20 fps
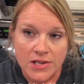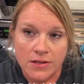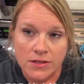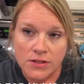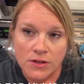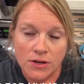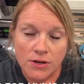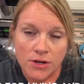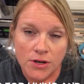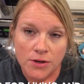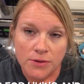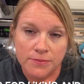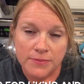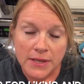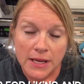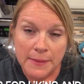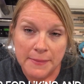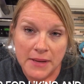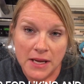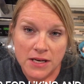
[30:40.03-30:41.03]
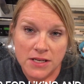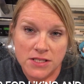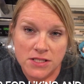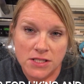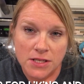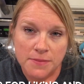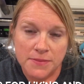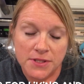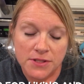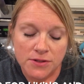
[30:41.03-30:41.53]
I don't know. I'm kind of
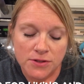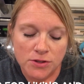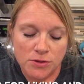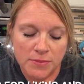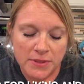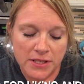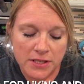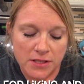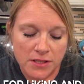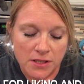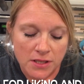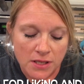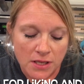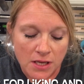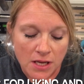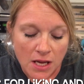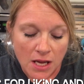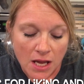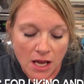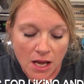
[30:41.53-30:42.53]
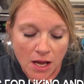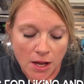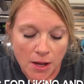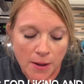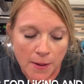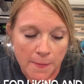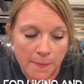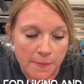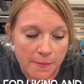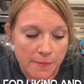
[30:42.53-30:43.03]
stumped a little bit.
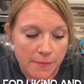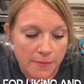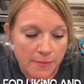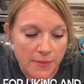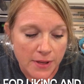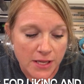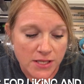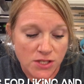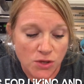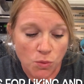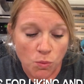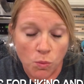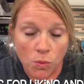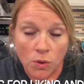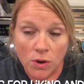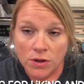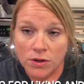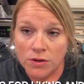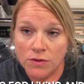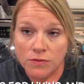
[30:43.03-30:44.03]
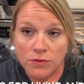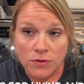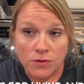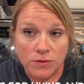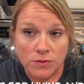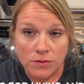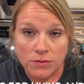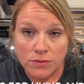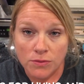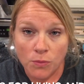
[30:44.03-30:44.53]
It's a wonderful,
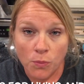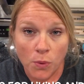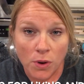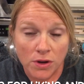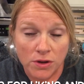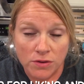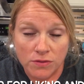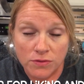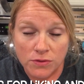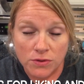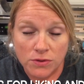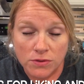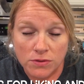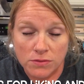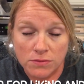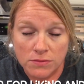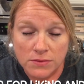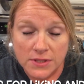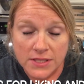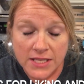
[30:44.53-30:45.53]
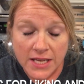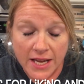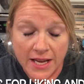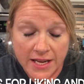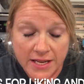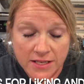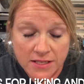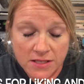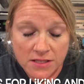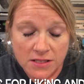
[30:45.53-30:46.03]
wonderful
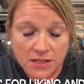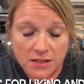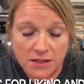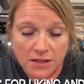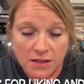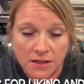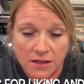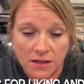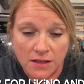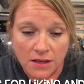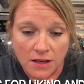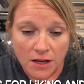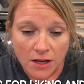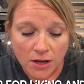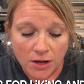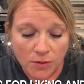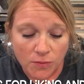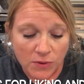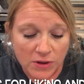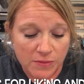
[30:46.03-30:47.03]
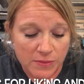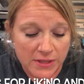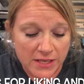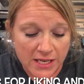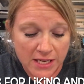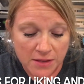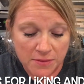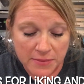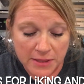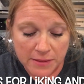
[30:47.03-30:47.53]
taste. We've been
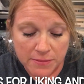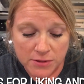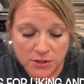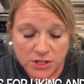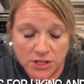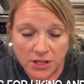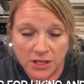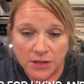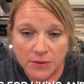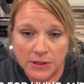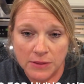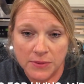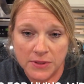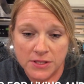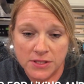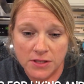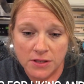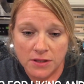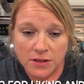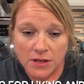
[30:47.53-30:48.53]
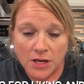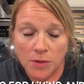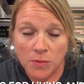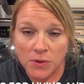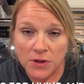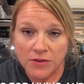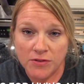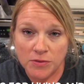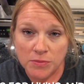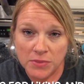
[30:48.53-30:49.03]
eating pepper jelly. We went to a couple
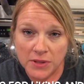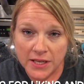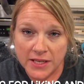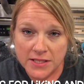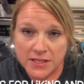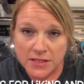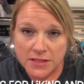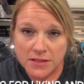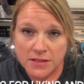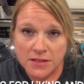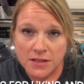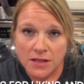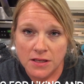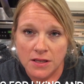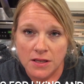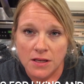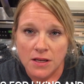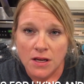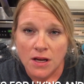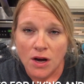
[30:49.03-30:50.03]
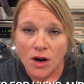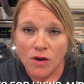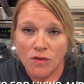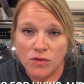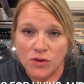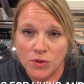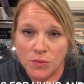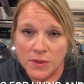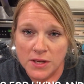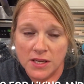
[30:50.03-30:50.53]
different places over
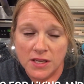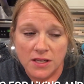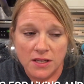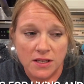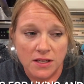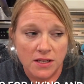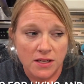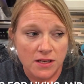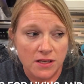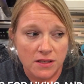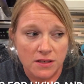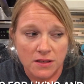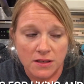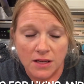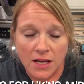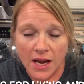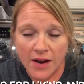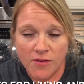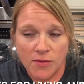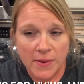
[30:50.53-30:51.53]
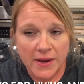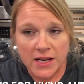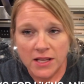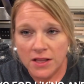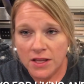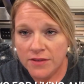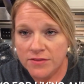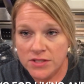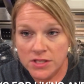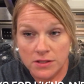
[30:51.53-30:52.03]
the weekend, and everybody
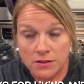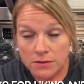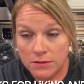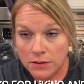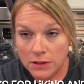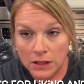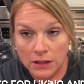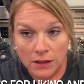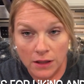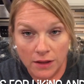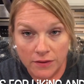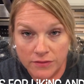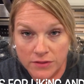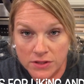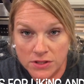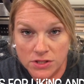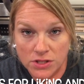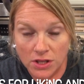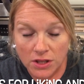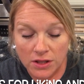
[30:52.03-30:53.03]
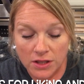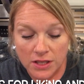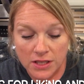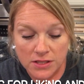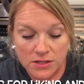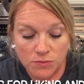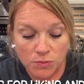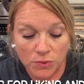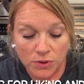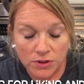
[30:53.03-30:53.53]
loves it. They love the jelly.
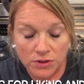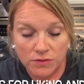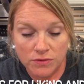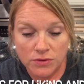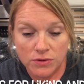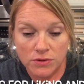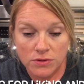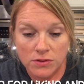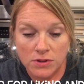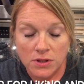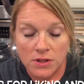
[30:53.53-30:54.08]
It's wonderful.